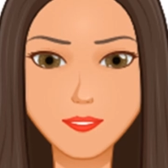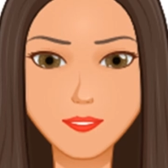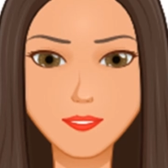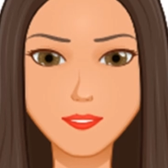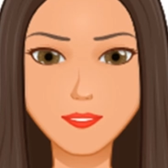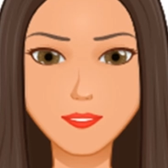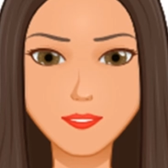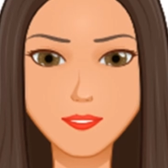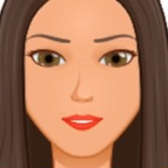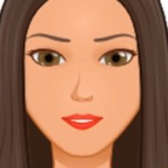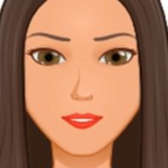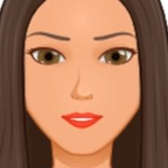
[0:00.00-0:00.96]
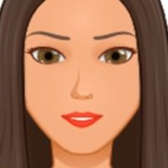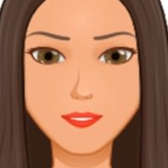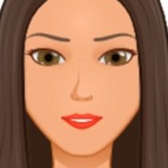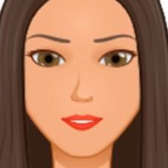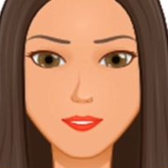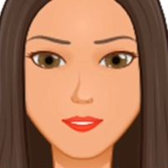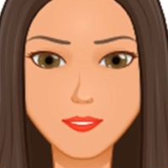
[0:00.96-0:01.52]

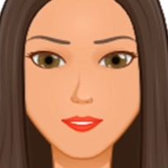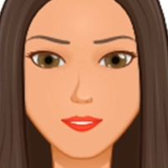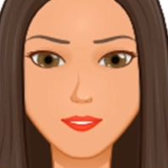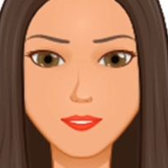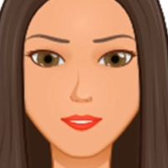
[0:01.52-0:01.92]
(no one is talking)